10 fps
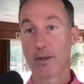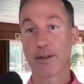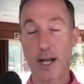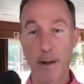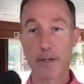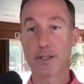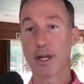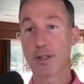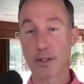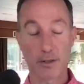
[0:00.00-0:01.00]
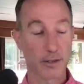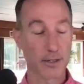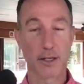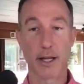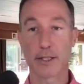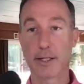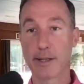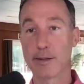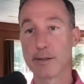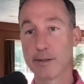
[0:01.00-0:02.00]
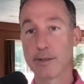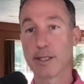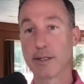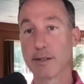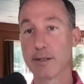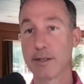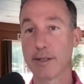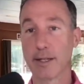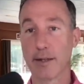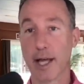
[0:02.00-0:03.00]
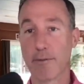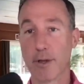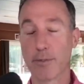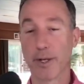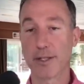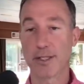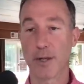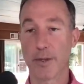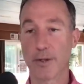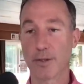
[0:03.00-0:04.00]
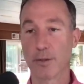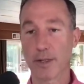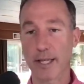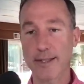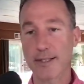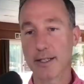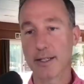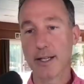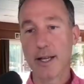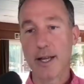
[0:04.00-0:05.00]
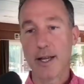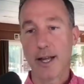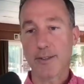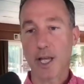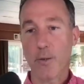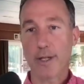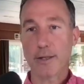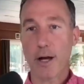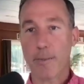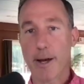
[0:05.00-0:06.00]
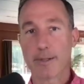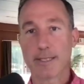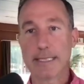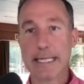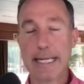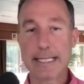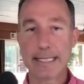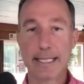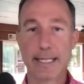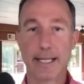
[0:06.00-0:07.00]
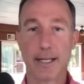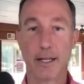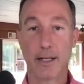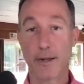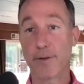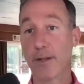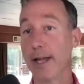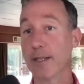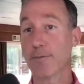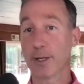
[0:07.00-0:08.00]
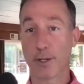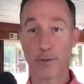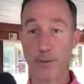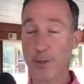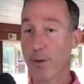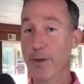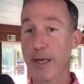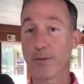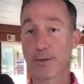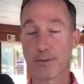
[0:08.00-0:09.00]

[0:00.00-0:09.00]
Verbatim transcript: the comment section is a lot cleaner than than a lot of other places out there. So look, that's it. That's all I want to talk about. And uh, if you like the video, first of all, thanks for